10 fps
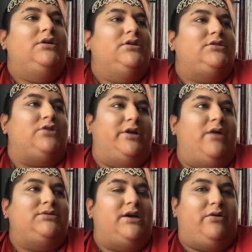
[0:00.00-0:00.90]
So then I
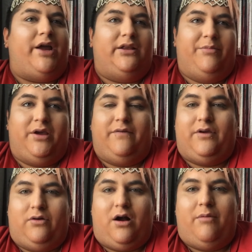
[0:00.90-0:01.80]
was like, okay, let me give you
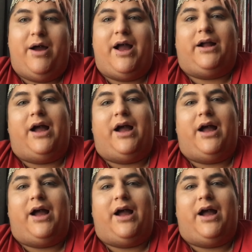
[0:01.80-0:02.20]
a call back.